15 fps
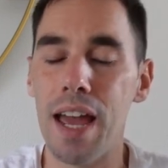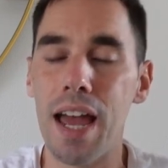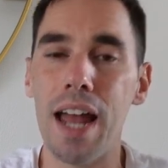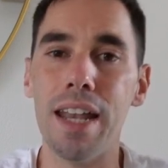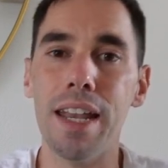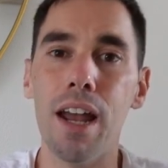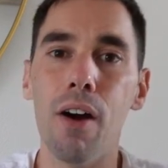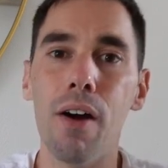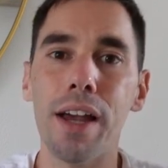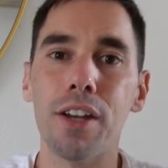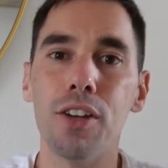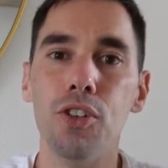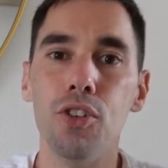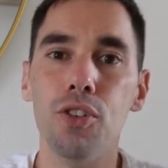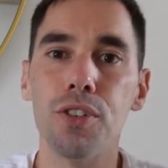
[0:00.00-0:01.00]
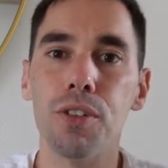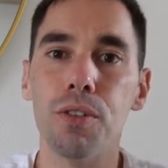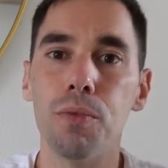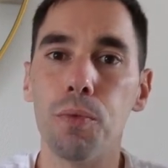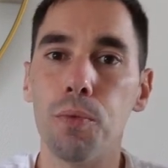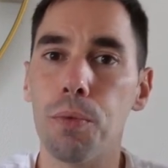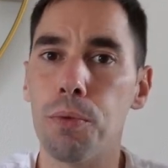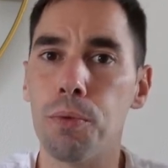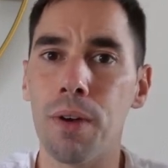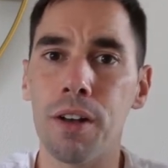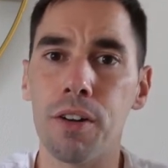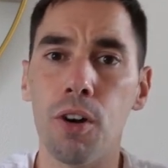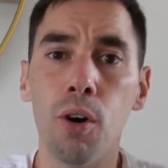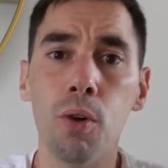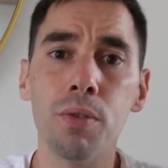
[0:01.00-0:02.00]
and now I can use it
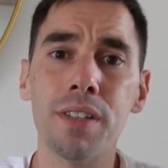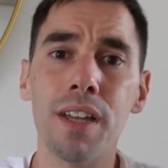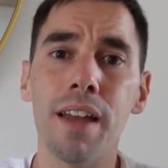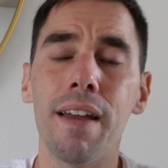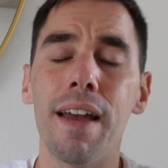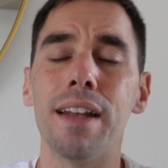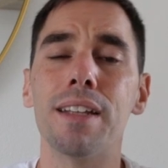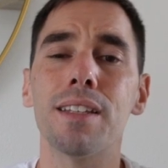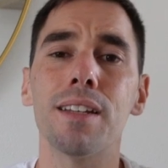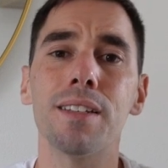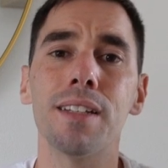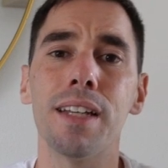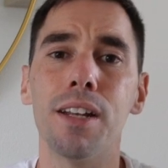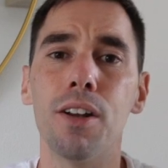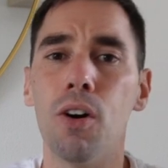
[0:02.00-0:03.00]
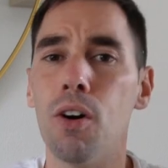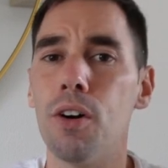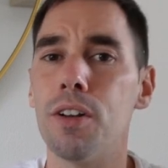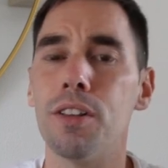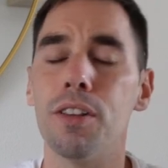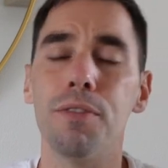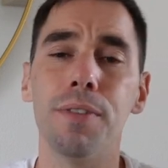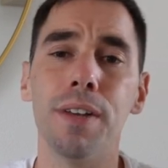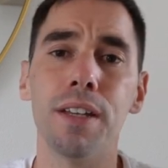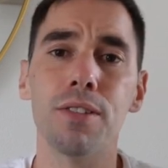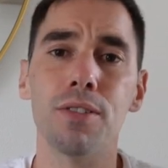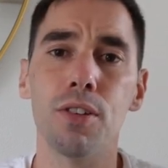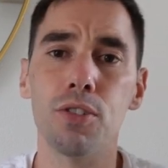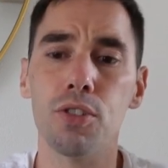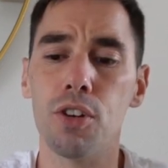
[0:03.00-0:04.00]
throughout a whole day and it doesn't get hot and the fans
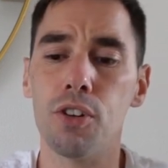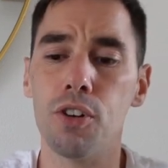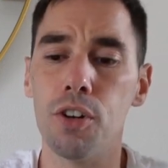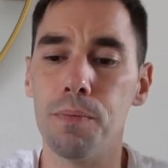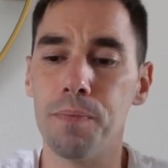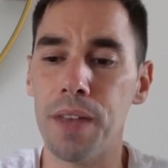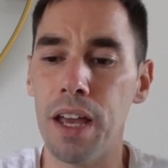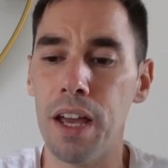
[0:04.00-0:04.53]
don't turn on.